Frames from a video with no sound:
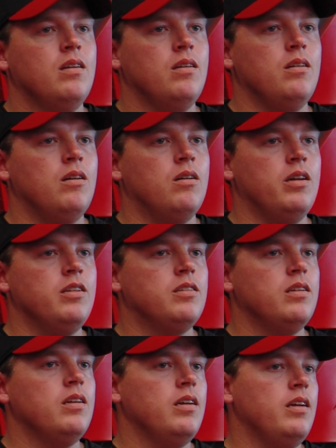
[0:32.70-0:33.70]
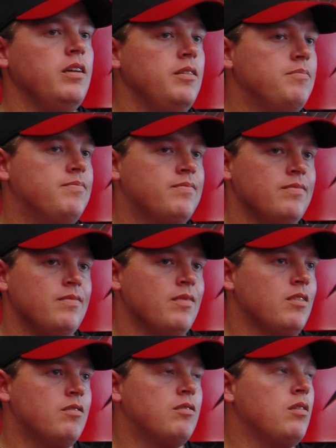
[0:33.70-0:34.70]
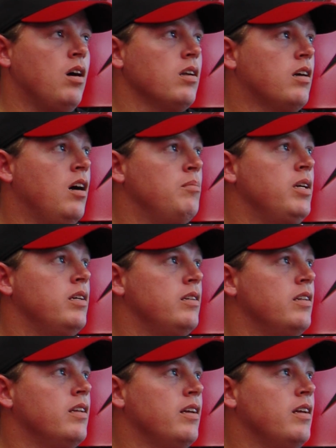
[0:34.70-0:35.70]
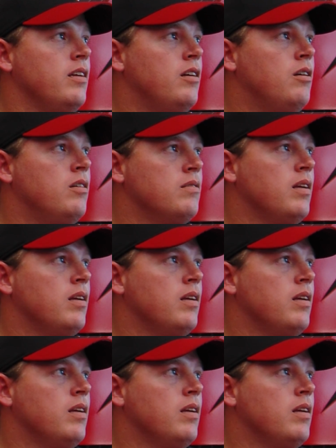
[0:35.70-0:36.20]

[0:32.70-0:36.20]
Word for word: you know, he's, he saw it coming, and you know,